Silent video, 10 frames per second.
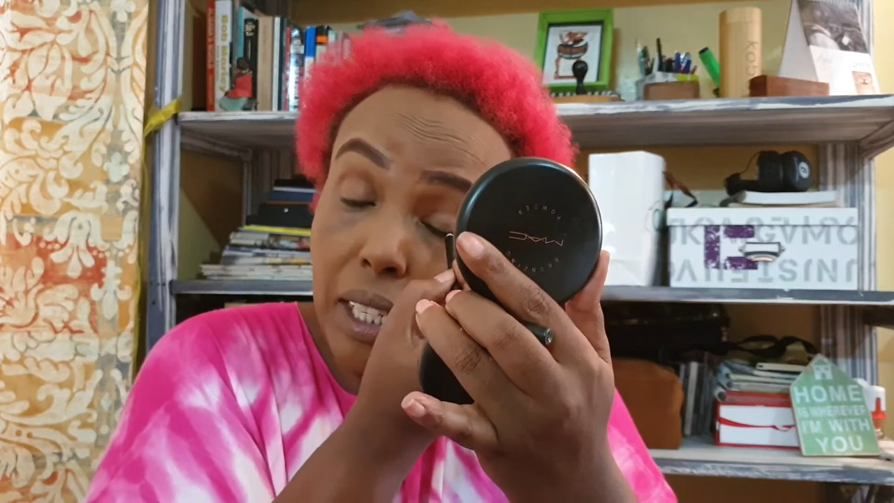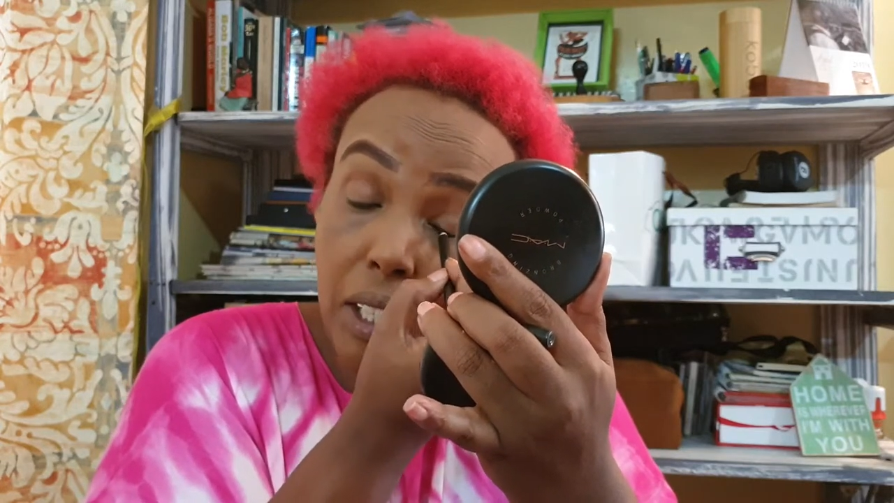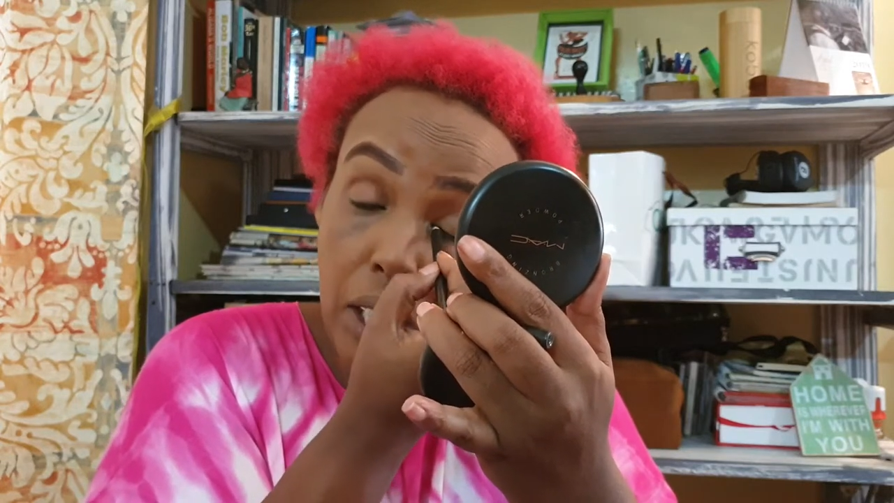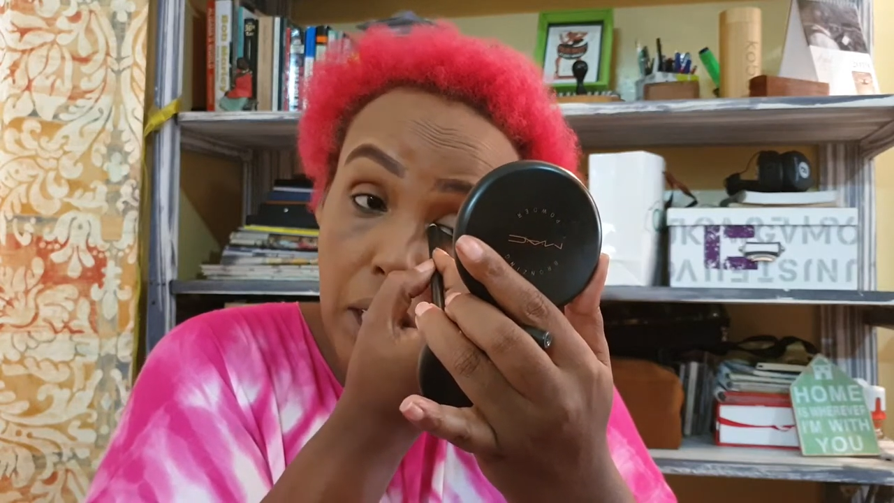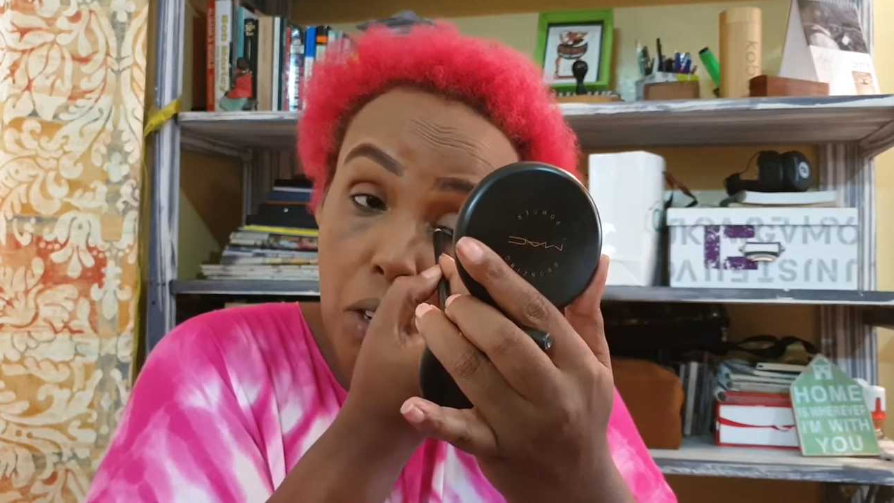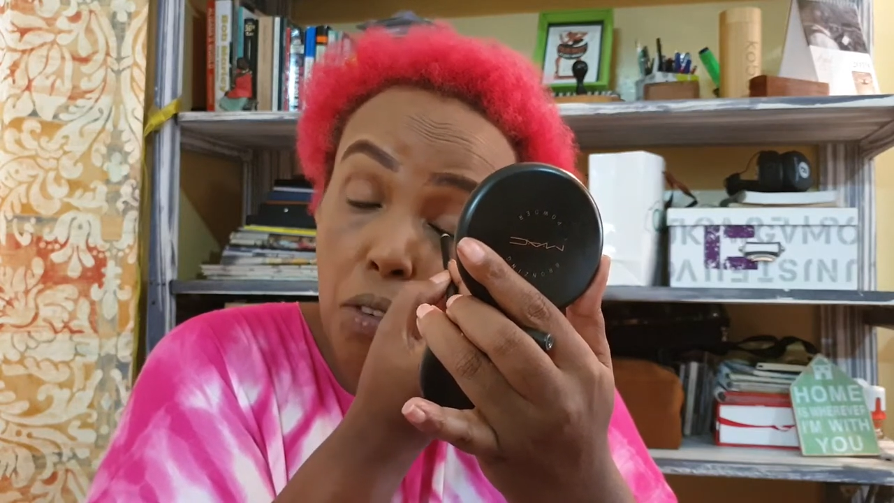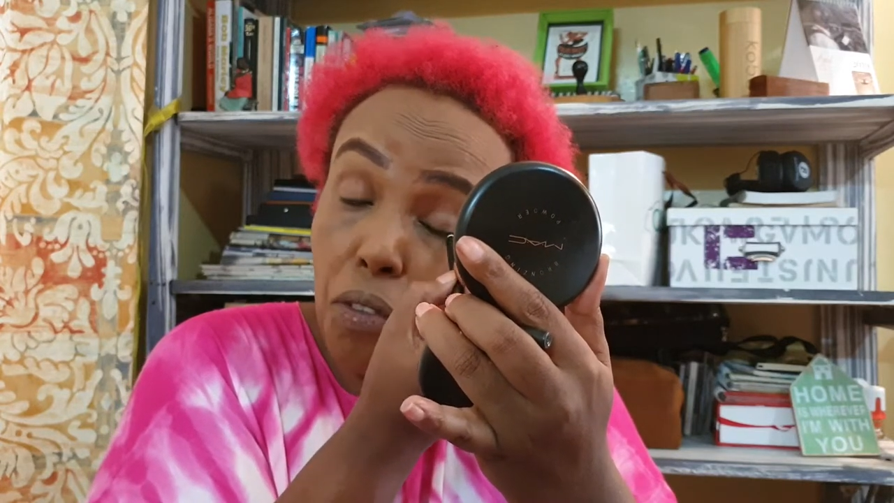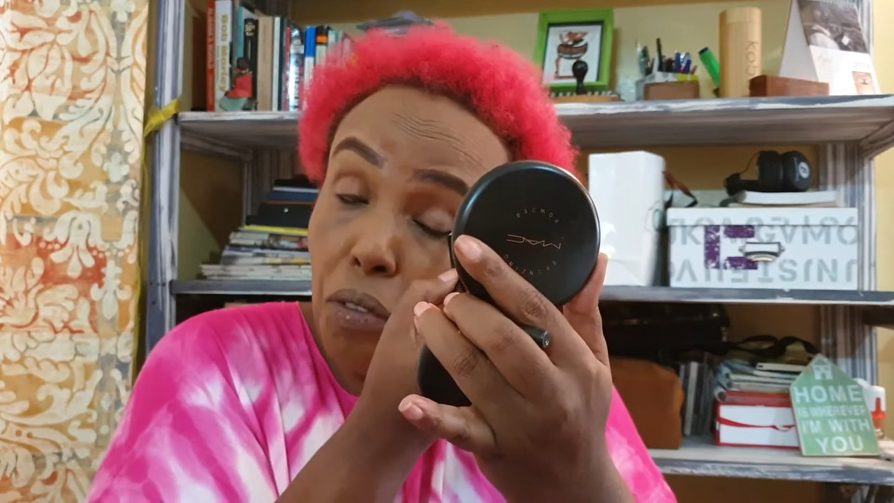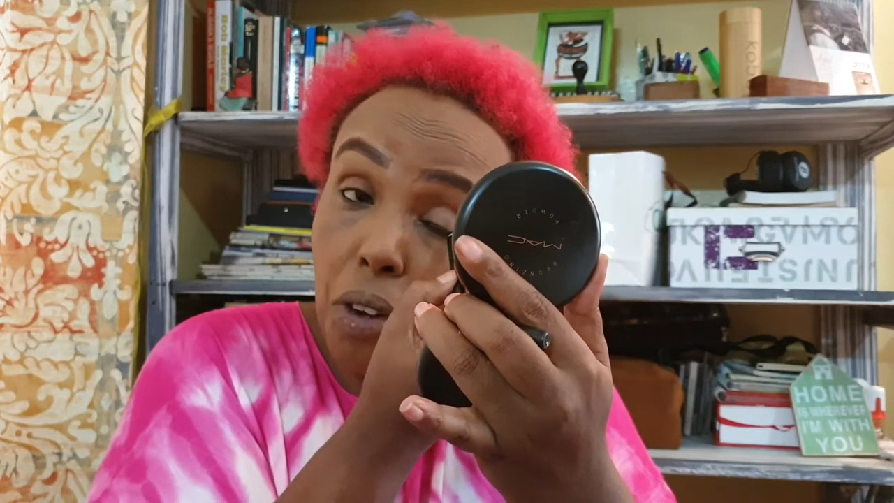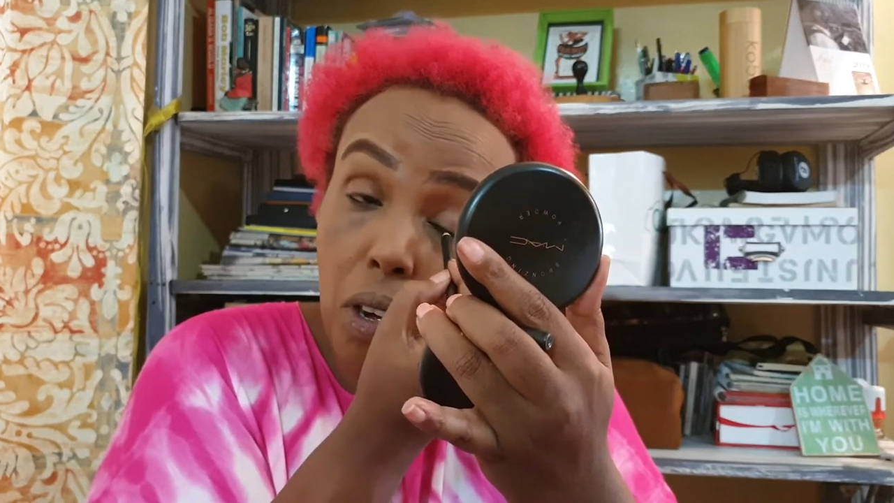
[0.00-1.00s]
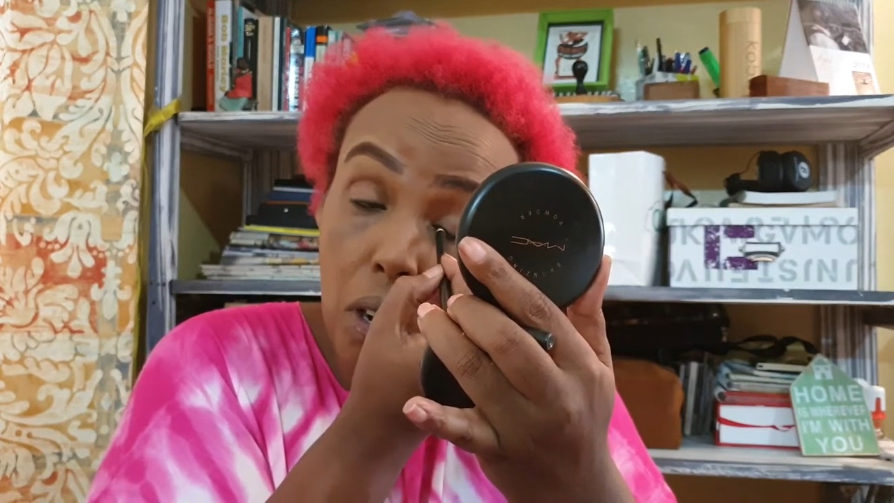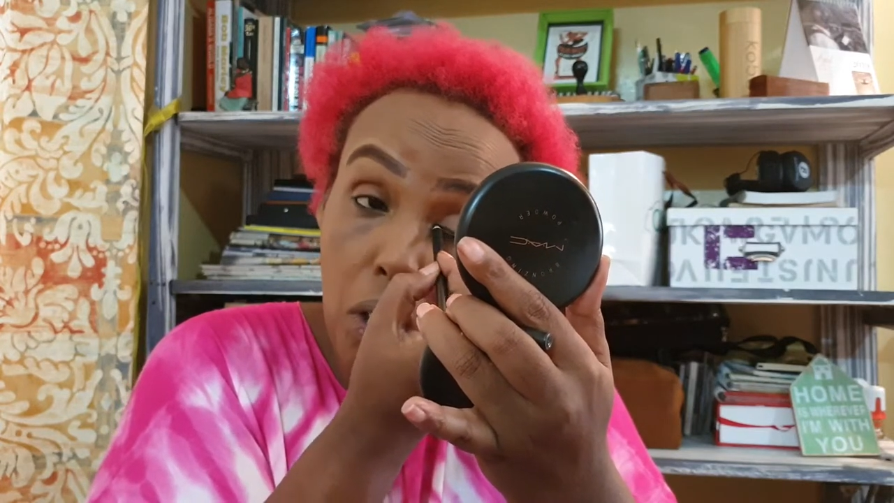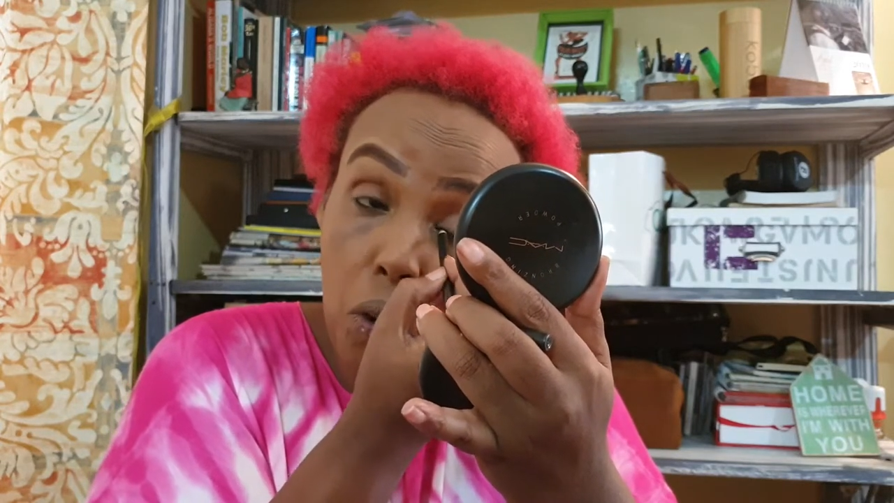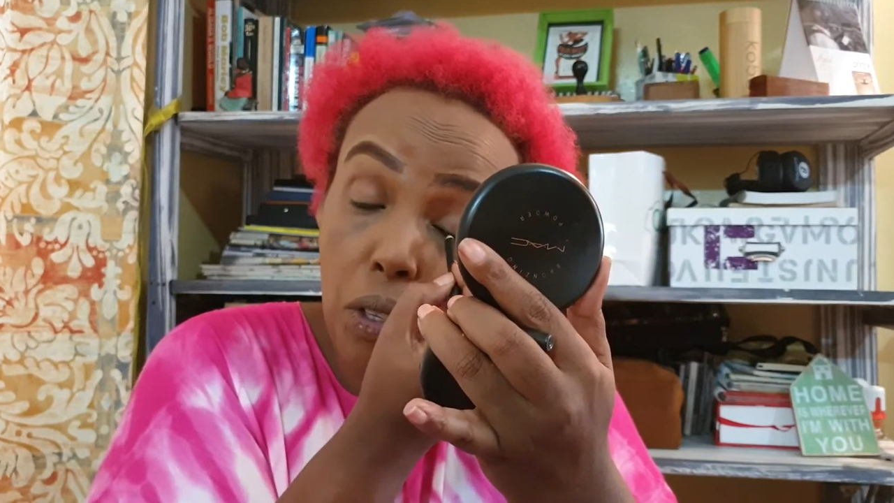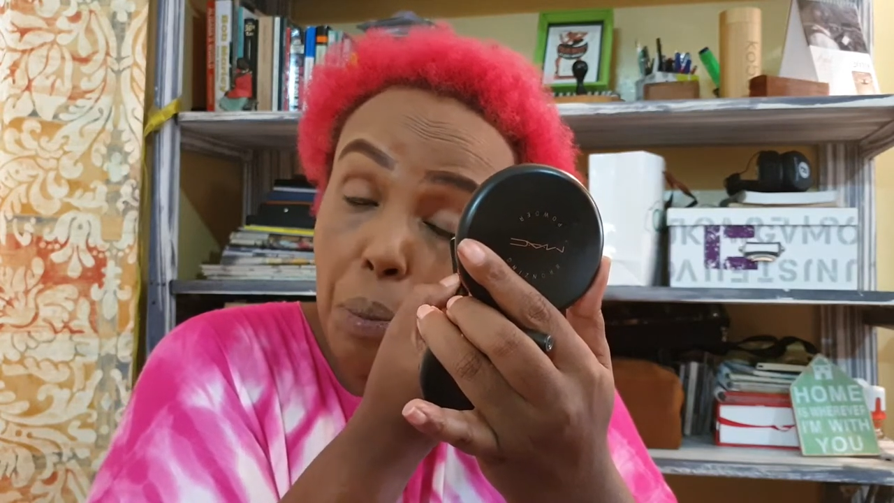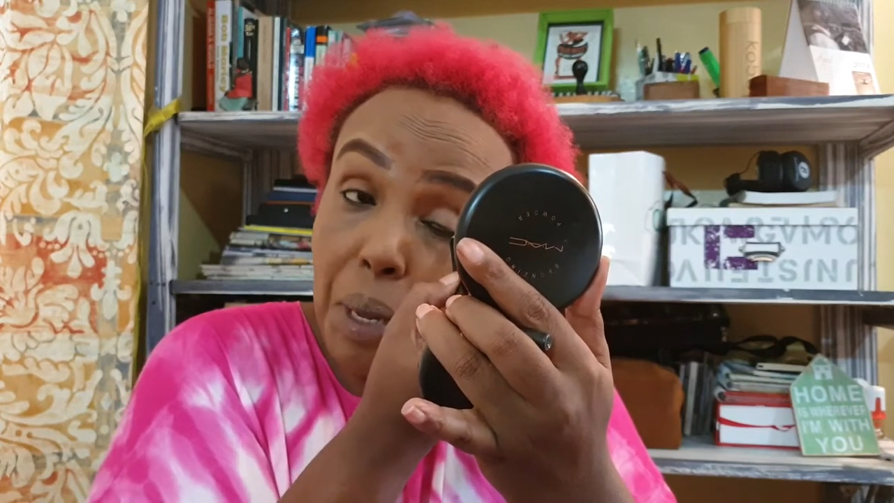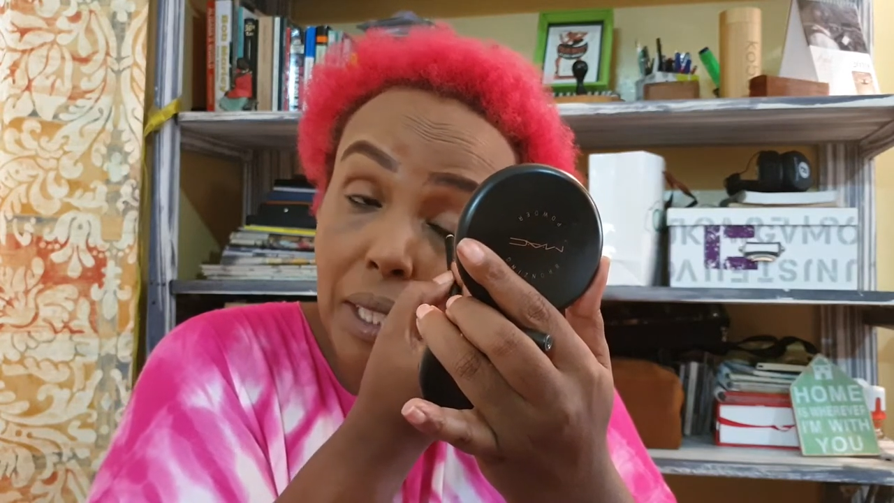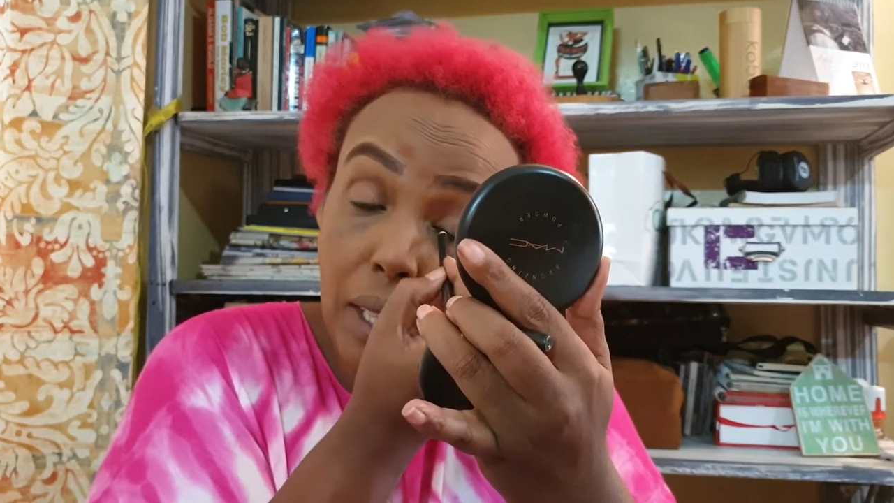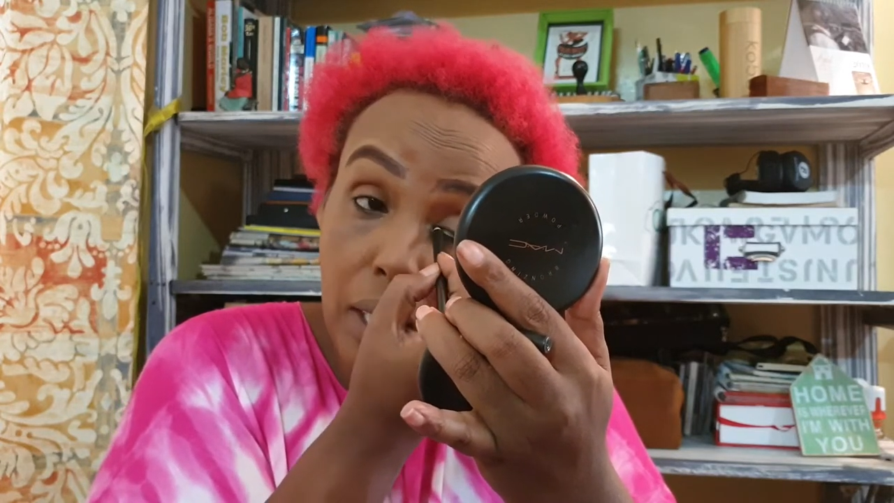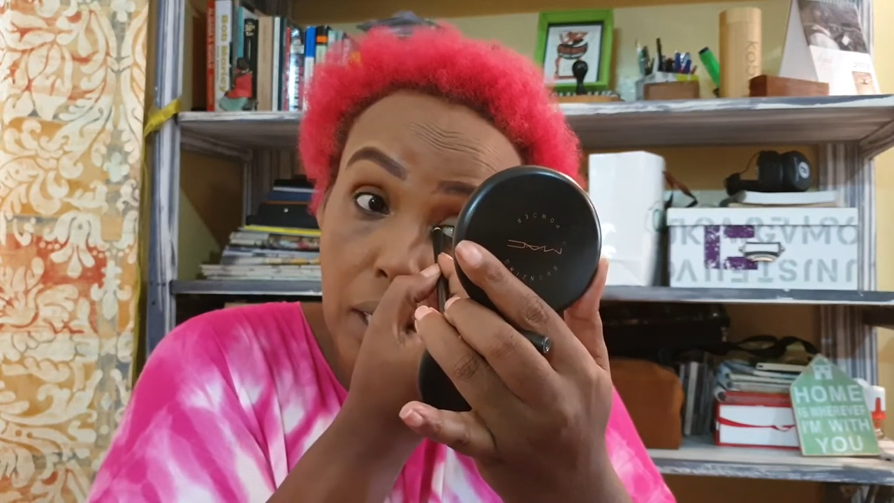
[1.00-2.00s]
trick of all the
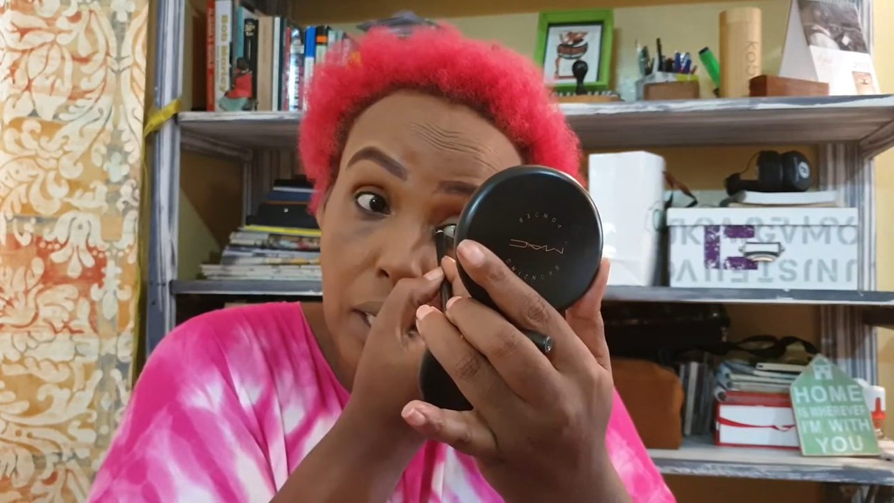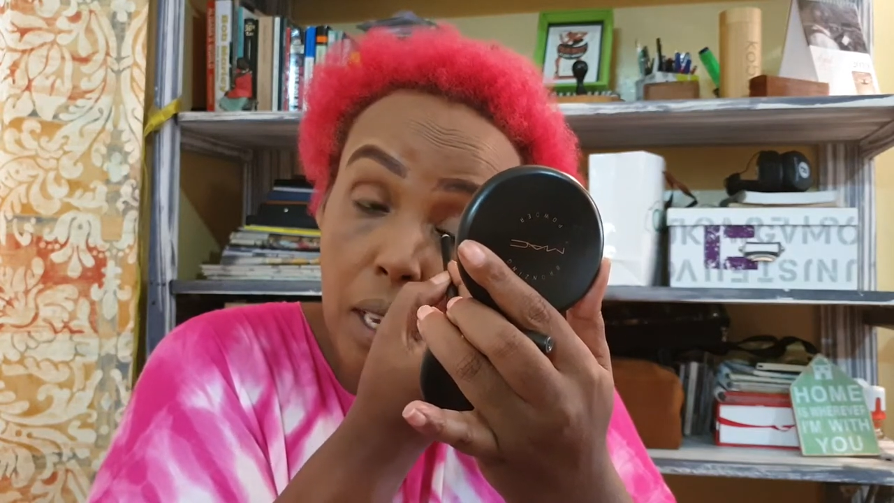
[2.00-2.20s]
pencils.